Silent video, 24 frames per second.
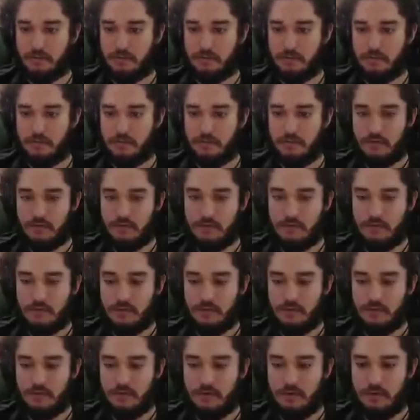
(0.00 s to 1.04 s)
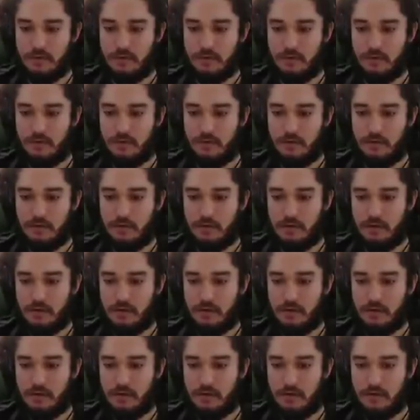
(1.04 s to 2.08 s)

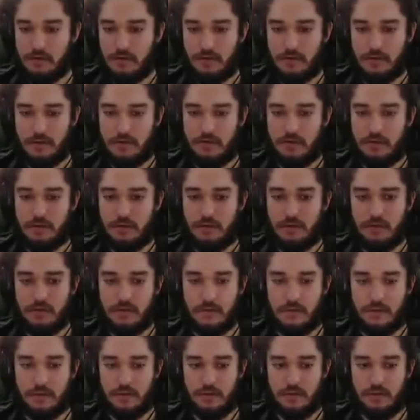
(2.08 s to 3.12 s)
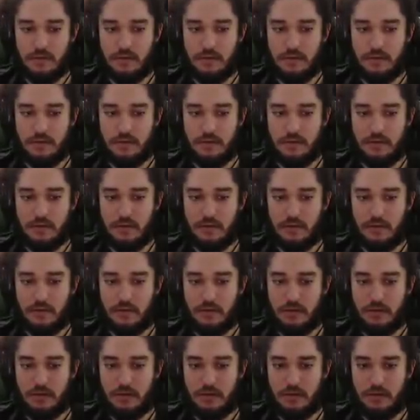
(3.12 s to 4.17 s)

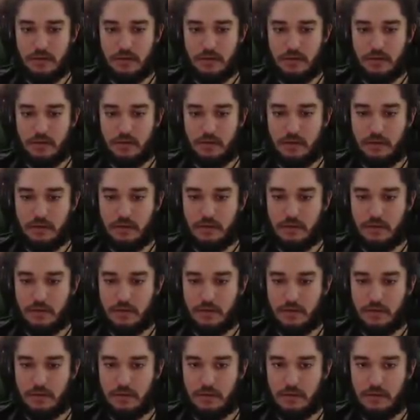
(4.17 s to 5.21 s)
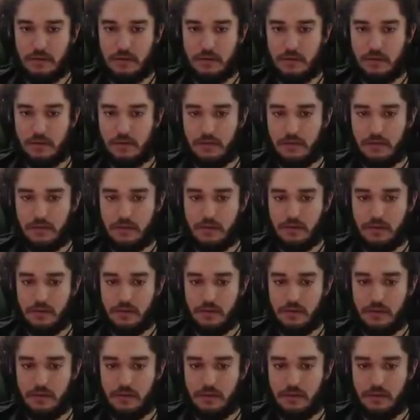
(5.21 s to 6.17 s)
Nothing is said.